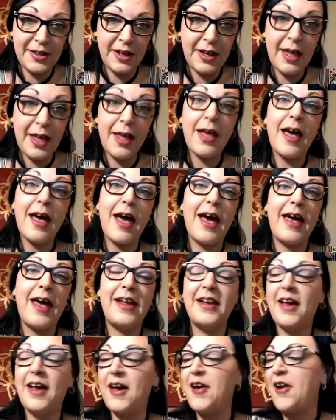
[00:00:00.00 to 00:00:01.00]
and
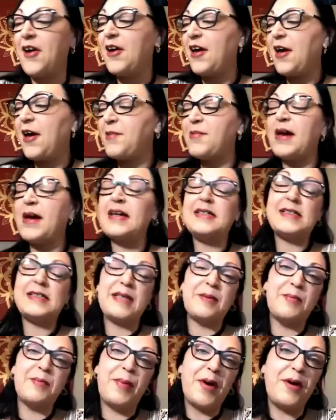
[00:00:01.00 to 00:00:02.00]
her
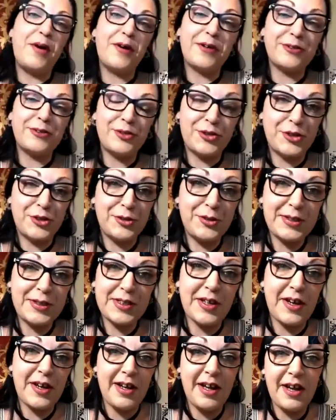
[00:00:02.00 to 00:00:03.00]
amazing book, True
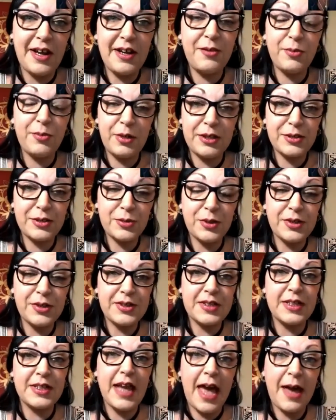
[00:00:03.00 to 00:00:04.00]
Starlight, which was
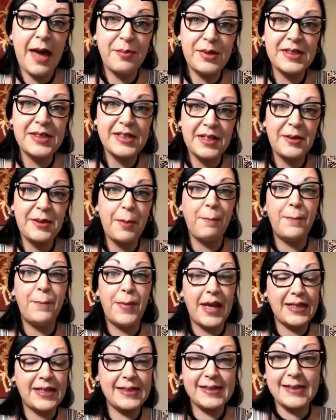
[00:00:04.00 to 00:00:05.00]
an Amazon
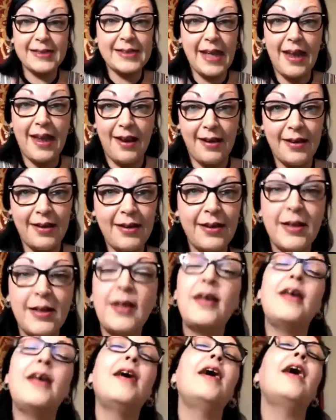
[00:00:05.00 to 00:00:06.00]
bestseller.
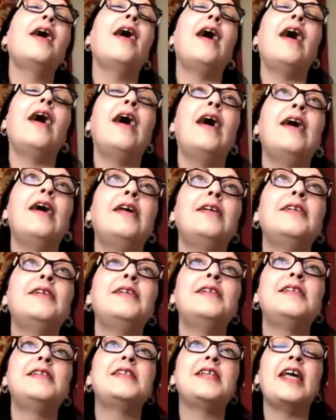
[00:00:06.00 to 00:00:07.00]
And
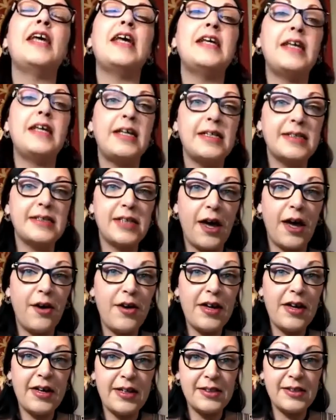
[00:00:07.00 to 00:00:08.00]
it is
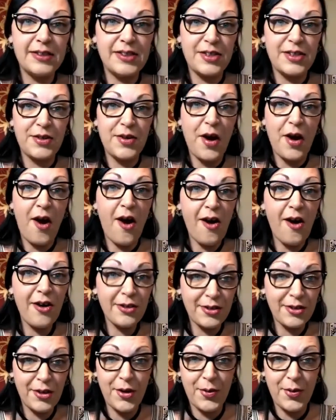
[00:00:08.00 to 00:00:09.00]
going into hard
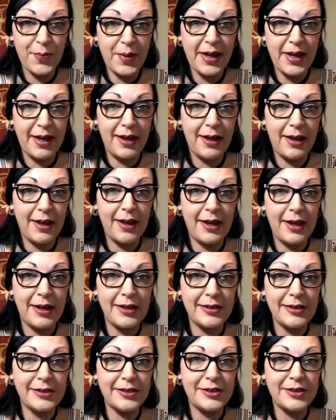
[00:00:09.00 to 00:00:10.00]
copy
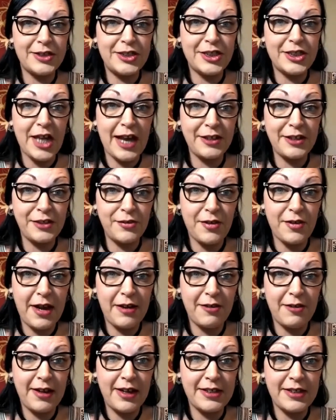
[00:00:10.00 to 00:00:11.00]
in
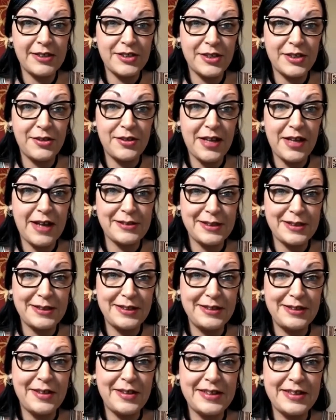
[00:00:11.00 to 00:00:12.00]
January
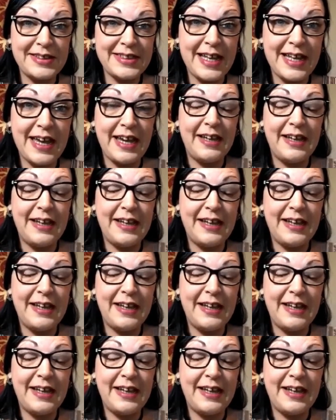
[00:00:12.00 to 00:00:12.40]
2019.